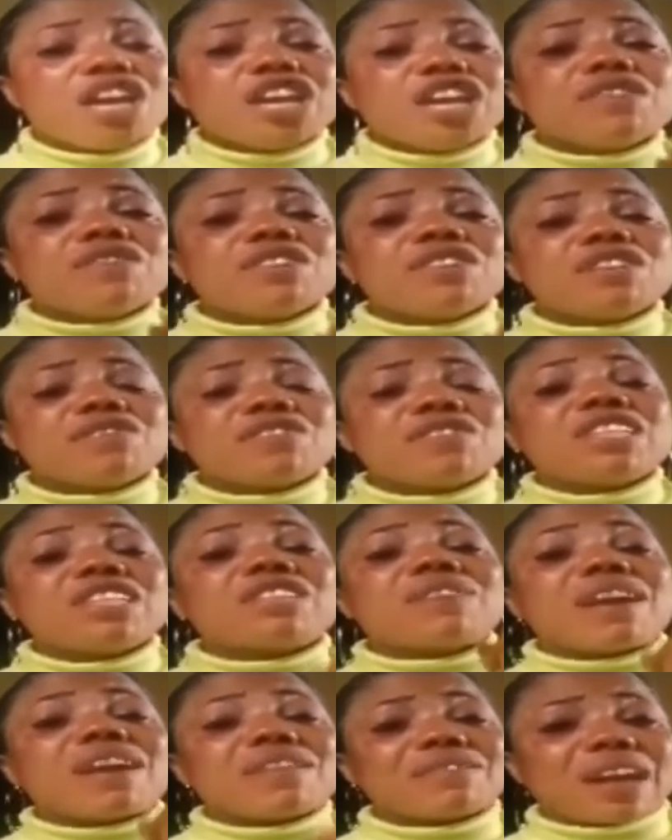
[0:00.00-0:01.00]
Even if it is
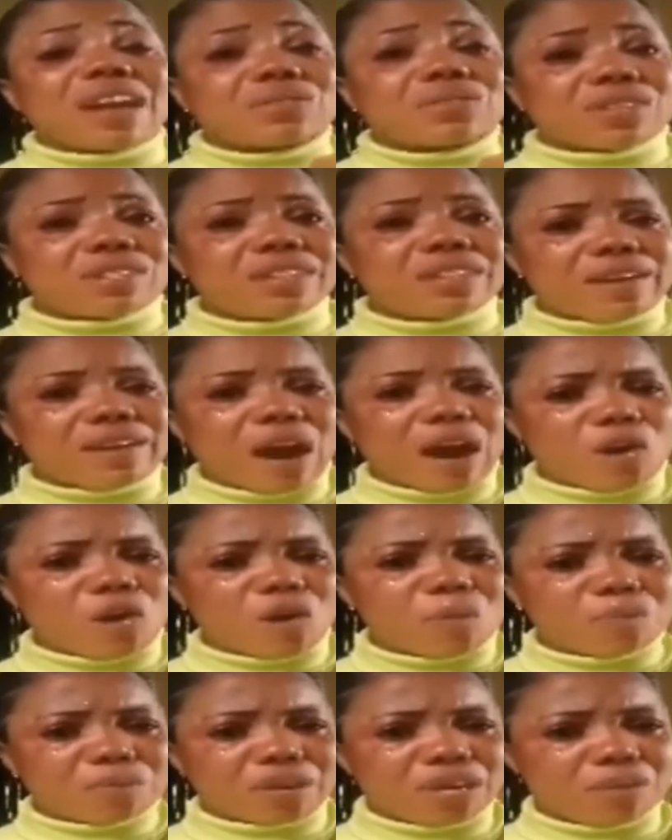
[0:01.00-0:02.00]
5,000 naira
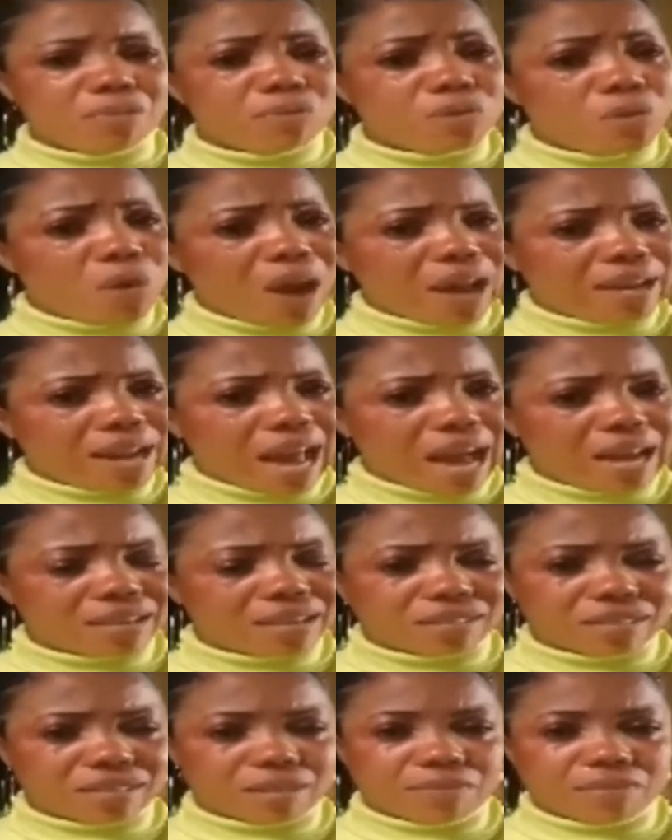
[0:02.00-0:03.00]
upkeep, go and
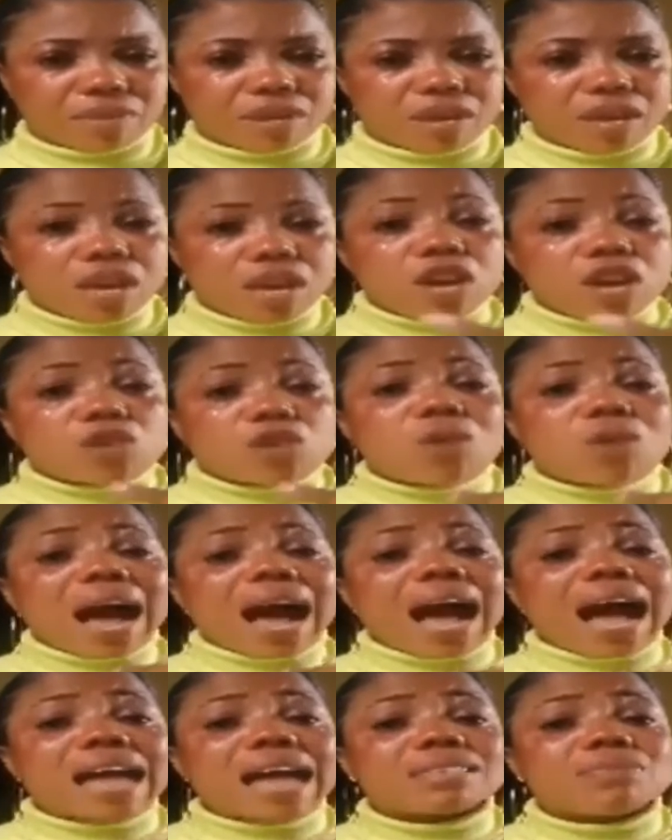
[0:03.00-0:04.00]
ask him. Go and
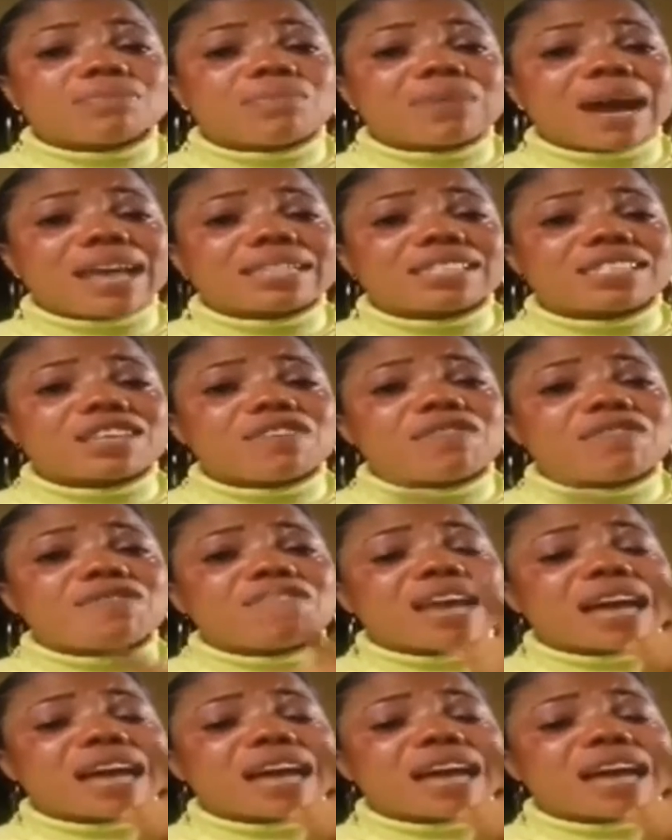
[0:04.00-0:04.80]
ask Bright if he